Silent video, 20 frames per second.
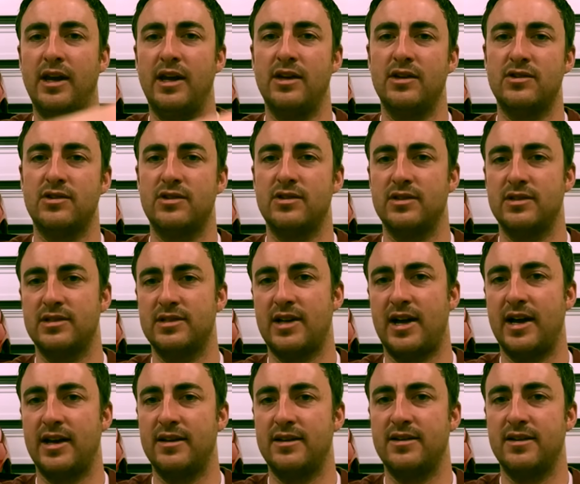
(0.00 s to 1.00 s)
each
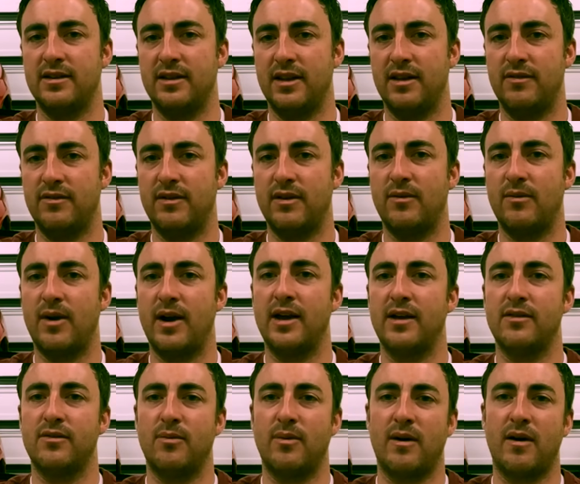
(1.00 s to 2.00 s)
side to lift and
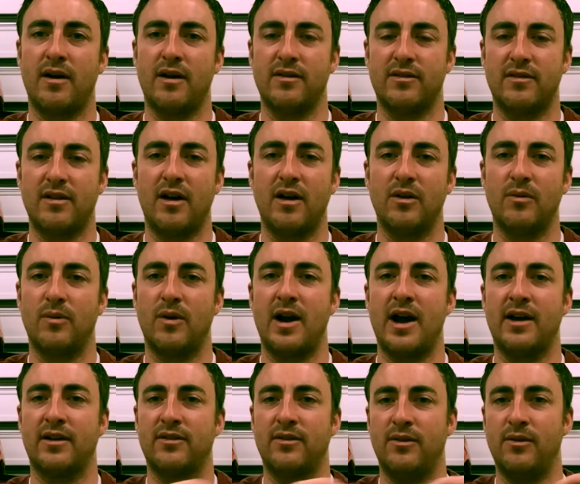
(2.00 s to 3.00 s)
raise where on a solid rear
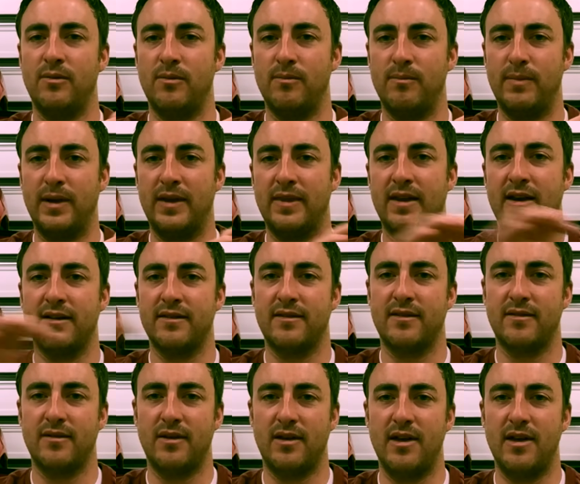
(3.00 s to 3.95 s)
axle being that it's